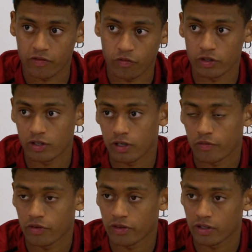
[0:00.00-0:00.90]
I've worked a
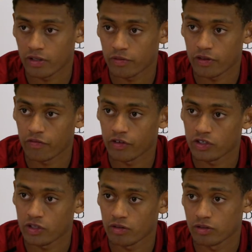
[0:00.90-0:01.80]
lot with the with the
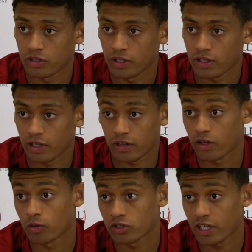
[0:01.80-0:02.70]
physios and, and
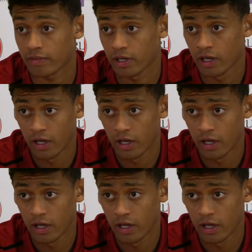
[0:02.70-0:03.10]
the whole staff,